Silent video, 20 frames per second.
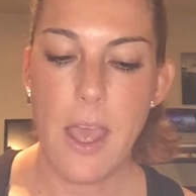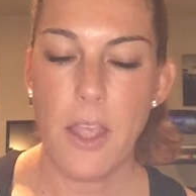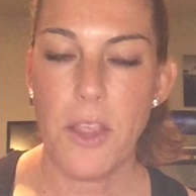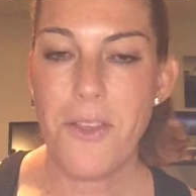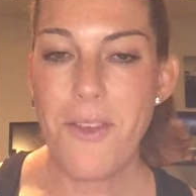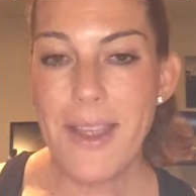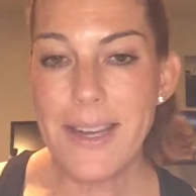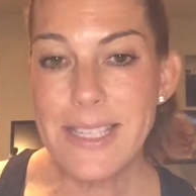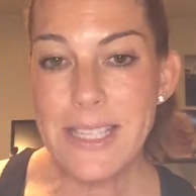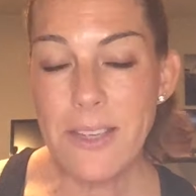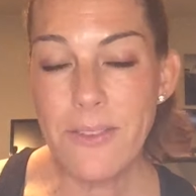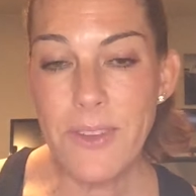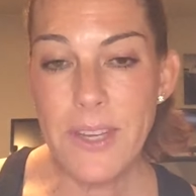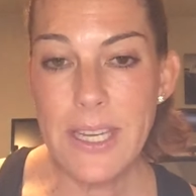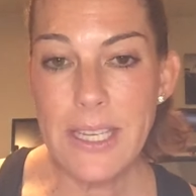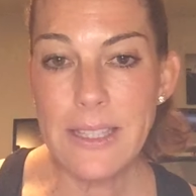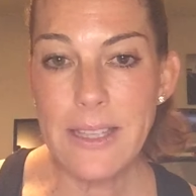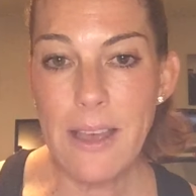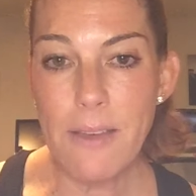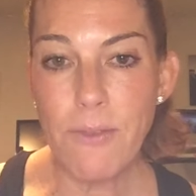Your
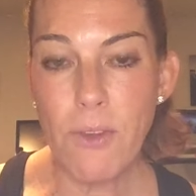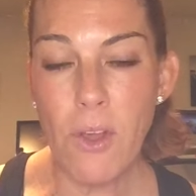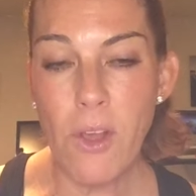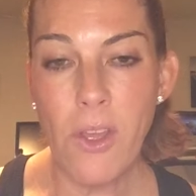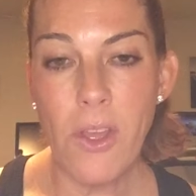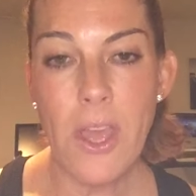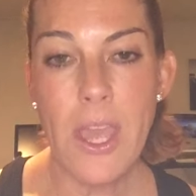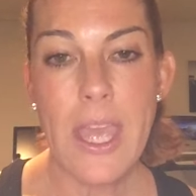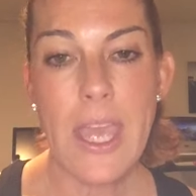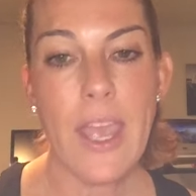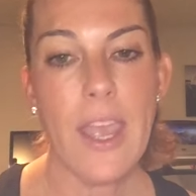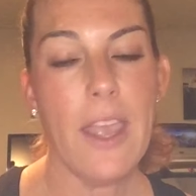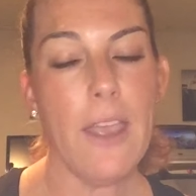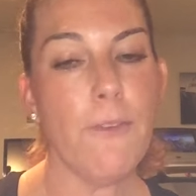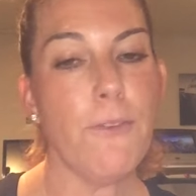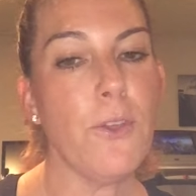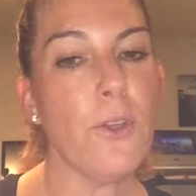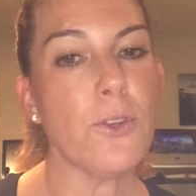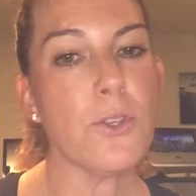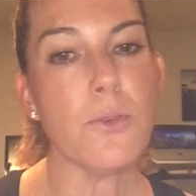activity level,
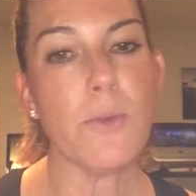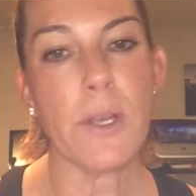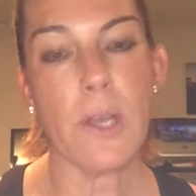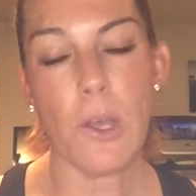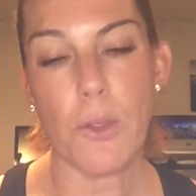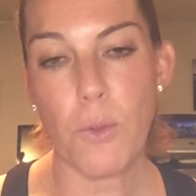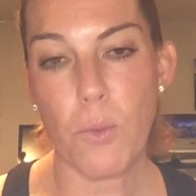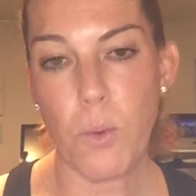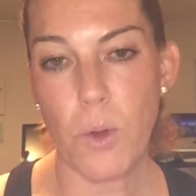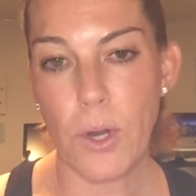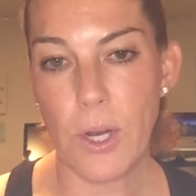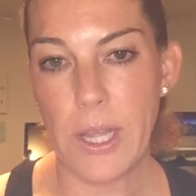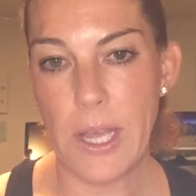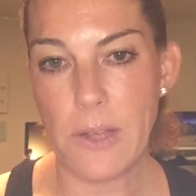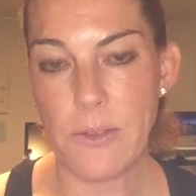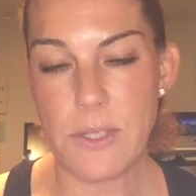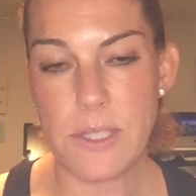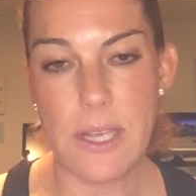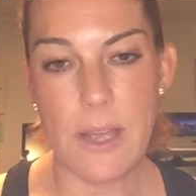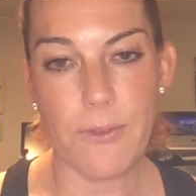if you're doing all the
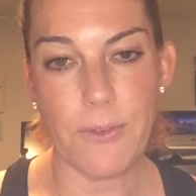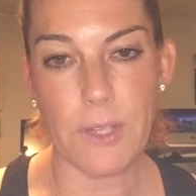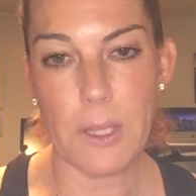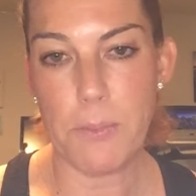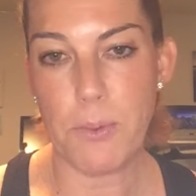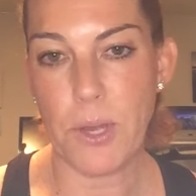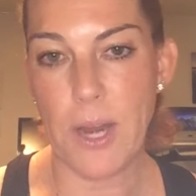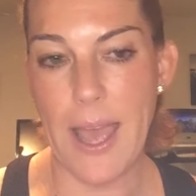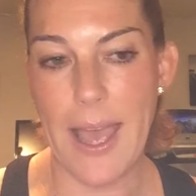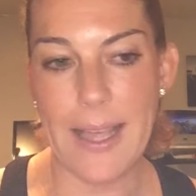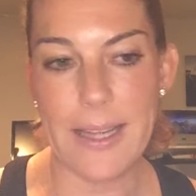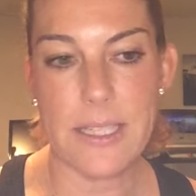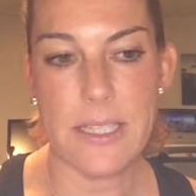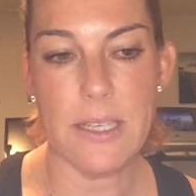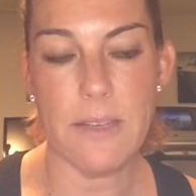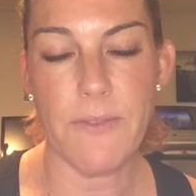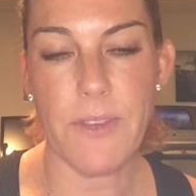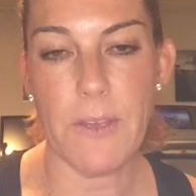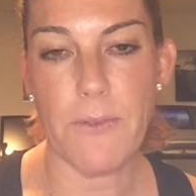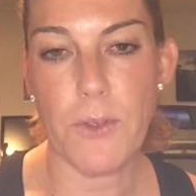workouts, definitely put
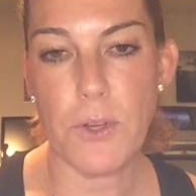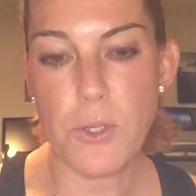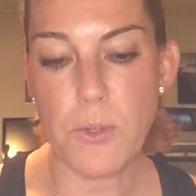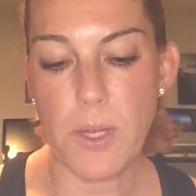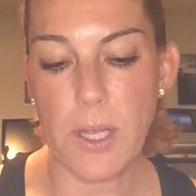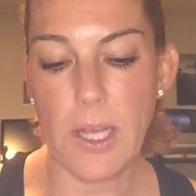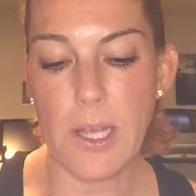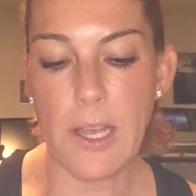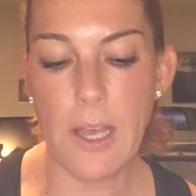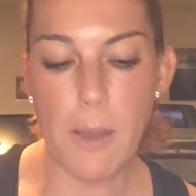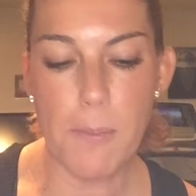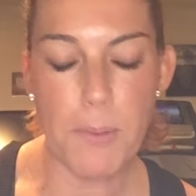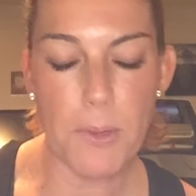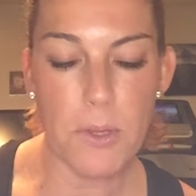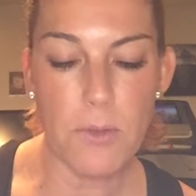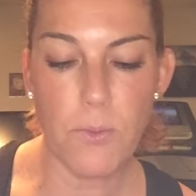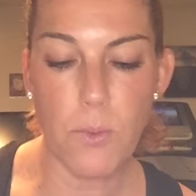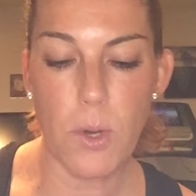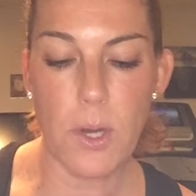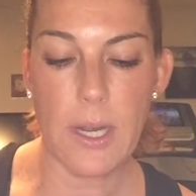active. If you're doing a
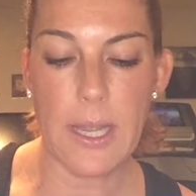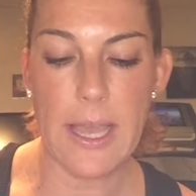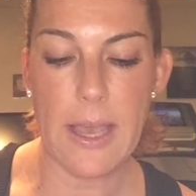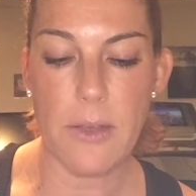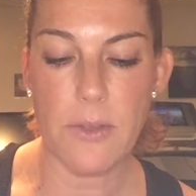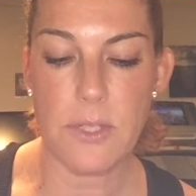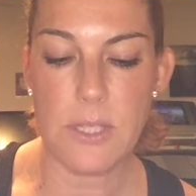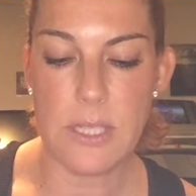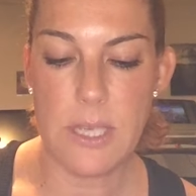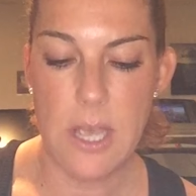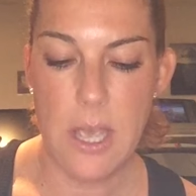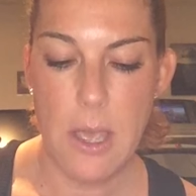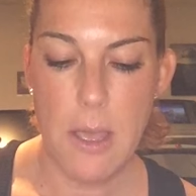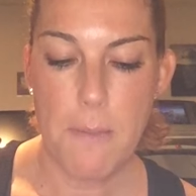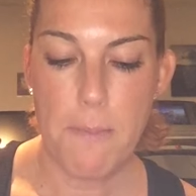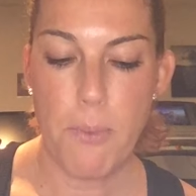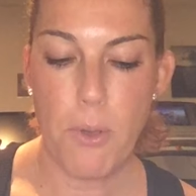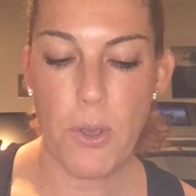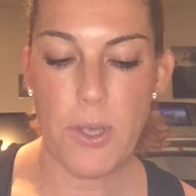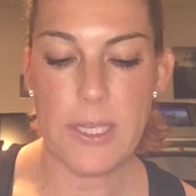couple of workouts,
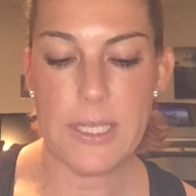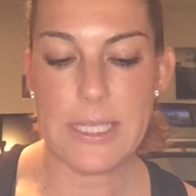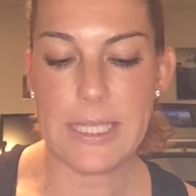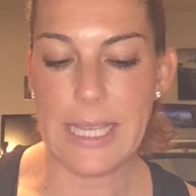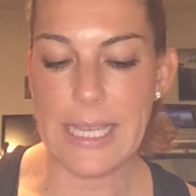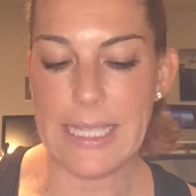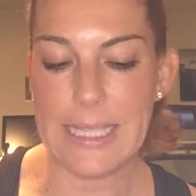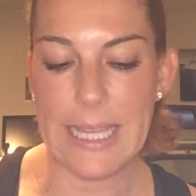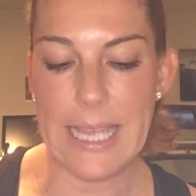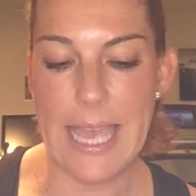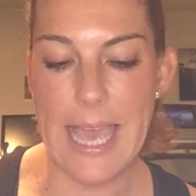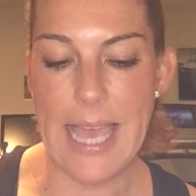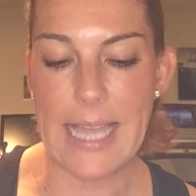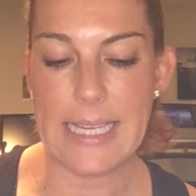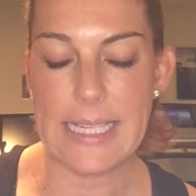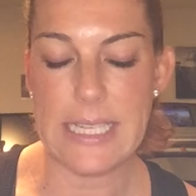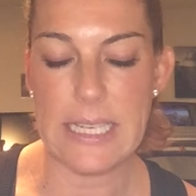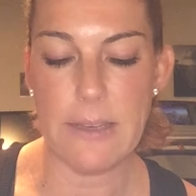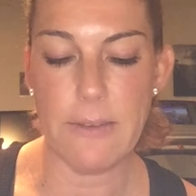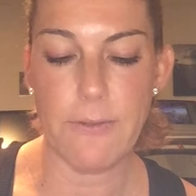put slightly
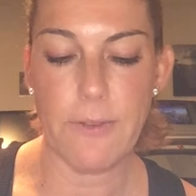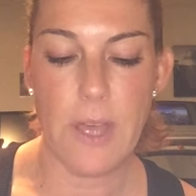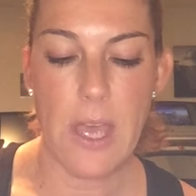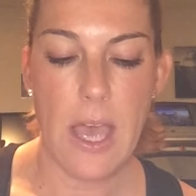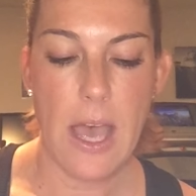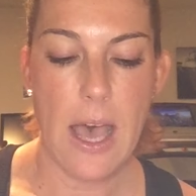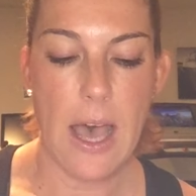active.